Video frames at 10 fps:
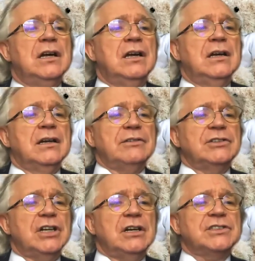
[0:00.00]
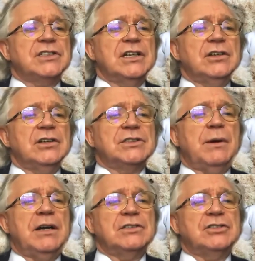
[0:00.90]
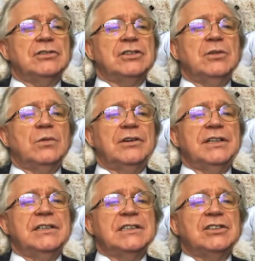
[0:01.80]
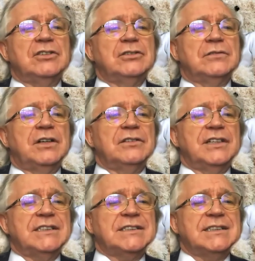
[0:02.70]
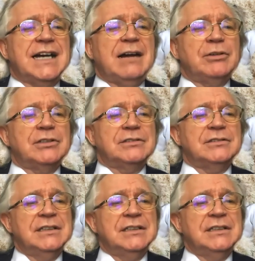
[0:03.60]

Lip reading: Kevin Jarvis, thank you. Inspirator, don't worry, it's not your fault. These things happen.